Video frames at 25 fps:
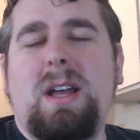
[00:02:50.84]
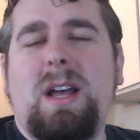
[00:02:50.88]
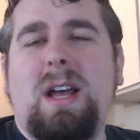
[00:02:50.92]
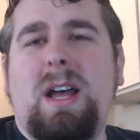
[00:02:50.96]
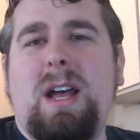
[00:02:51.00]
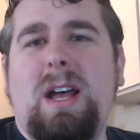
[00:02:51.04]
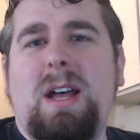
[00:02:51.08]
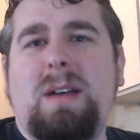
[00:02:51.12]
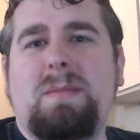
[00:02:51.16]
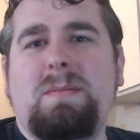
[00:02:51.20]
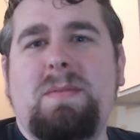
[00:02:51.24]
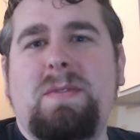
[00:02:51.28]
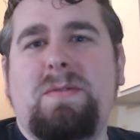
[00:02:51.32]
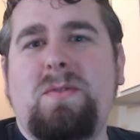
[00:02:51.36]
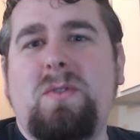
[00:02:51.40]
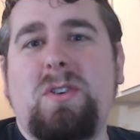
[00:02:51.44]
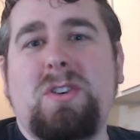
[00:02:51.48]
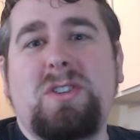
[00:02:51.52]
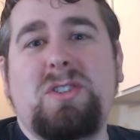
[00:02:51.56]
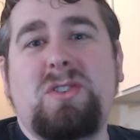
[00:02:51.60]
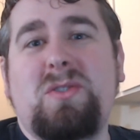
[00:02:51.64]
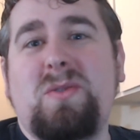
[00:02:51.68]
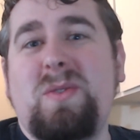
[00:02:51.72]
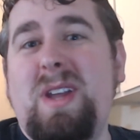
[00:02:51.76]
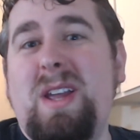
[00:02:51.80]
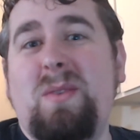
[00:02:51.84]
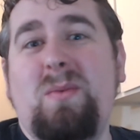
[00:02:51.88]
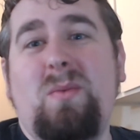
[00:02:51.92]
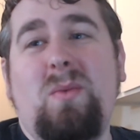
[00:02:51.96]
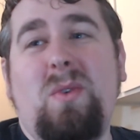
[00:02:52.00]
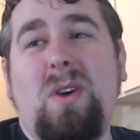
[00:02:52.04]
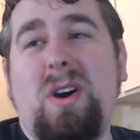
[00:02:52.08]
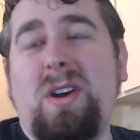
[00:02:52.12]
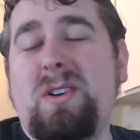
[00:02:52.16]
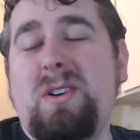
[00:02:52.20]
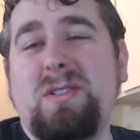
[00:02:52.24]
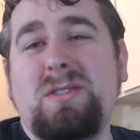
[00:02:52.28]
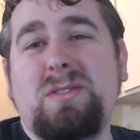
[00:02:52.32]
Of course, Create
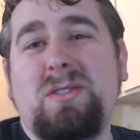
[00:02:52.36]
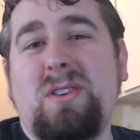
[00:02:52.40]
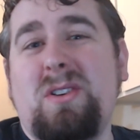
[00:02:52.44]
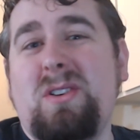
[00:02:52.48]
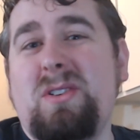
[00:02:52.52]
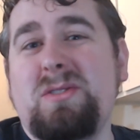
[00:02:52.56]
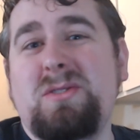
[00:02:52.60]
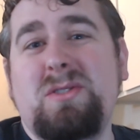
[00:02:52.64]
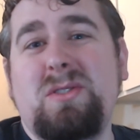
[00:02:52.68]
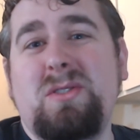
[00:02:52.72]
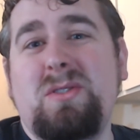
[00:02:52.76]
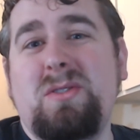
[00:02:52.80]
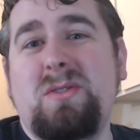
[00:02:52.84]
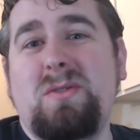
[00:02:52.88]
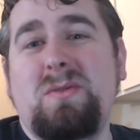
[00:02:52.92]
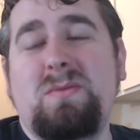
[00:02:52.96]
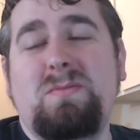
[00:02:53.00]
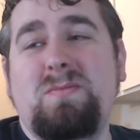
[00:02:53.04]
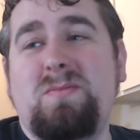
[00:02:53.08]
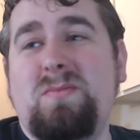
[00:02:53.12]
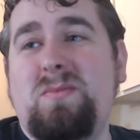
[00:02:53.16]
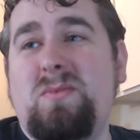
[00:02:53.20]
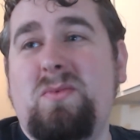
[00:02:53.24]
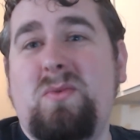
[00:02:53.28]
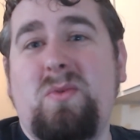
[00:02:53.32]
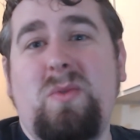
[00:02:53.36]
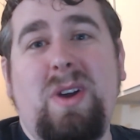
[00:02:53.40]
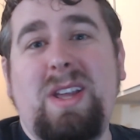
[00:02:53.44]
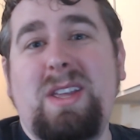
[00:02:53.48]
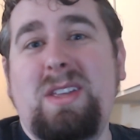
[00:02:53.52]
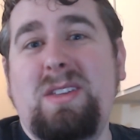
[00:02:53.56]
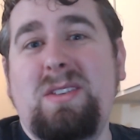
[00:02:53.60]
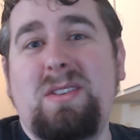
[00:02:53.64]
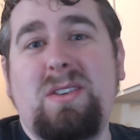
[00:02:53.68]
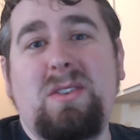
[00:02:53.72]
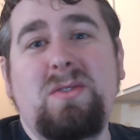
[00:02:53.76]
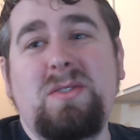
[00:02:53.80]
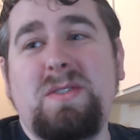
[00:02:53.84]
Waters also quite
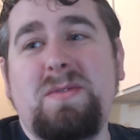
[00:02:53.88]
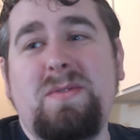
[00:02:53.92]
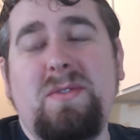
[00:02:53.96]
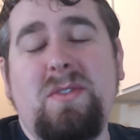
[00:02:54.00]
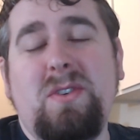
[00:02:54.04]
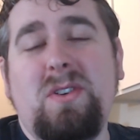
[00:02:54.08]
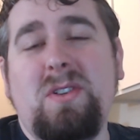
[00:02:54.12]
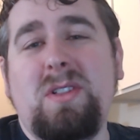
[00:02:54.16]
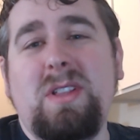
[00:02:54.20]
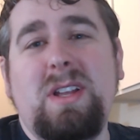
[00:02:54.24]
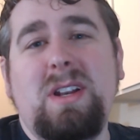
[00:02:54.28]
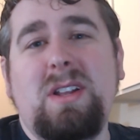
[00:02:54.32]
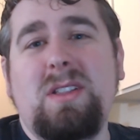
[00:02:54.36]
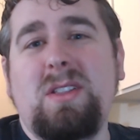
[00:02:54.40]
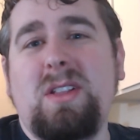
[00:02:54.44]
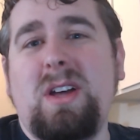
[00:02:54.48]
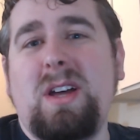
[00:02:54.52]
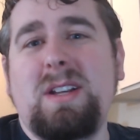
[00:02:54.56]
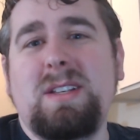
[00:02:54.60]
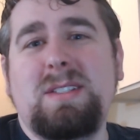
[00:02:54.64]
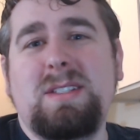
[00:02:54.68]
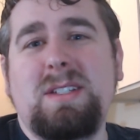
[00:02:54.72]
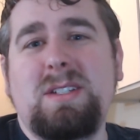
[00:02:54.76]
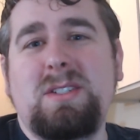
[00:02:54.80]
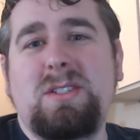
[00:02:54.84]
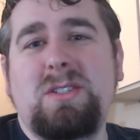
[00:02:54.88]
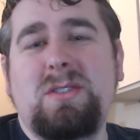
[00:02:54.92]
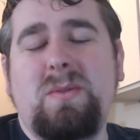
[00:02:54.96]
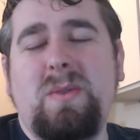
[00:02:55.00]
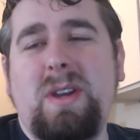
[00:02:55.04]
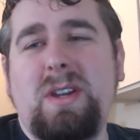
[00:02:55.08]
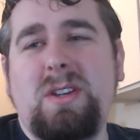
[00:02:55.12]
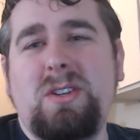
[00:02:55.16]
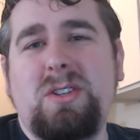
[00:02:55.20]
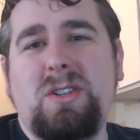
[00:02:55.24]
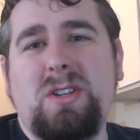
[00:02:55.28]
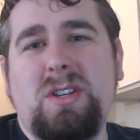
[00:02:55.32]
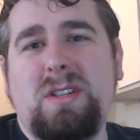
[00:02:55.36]
useful in a lot of
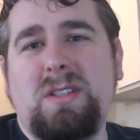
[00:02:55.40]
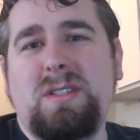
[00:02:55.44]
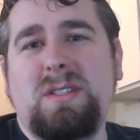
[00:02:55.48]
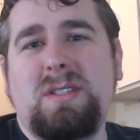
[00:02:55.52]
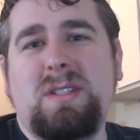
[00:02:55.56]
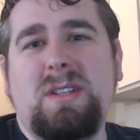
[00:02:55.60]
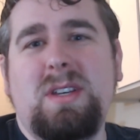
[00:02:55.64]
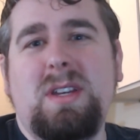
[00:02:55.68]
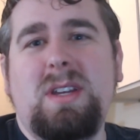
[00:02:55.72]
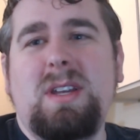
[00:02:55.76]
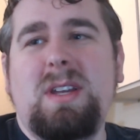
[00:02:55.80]
situations.